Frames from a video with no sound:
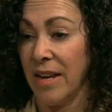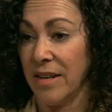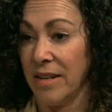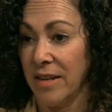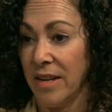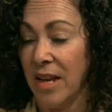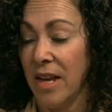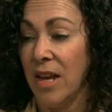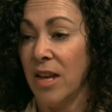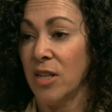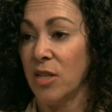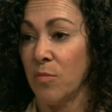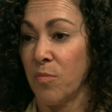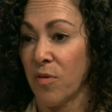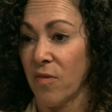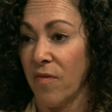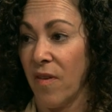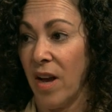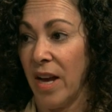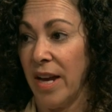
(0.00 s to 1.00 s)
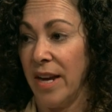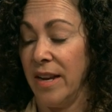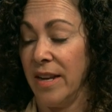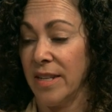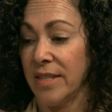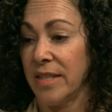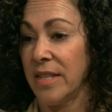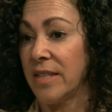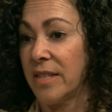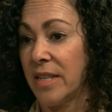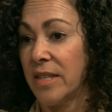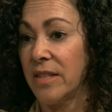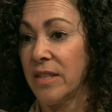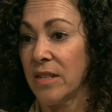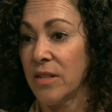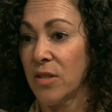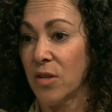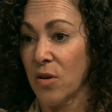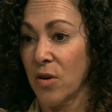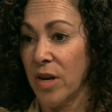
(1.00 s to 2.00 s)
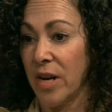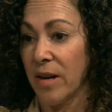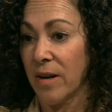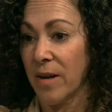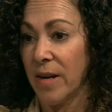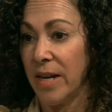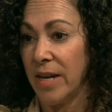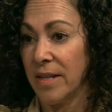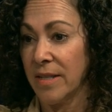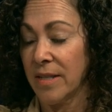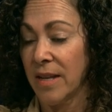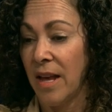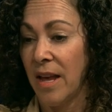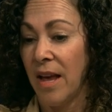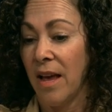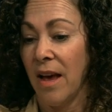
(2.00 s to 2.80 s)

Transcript: and to provide assistance in certain areas.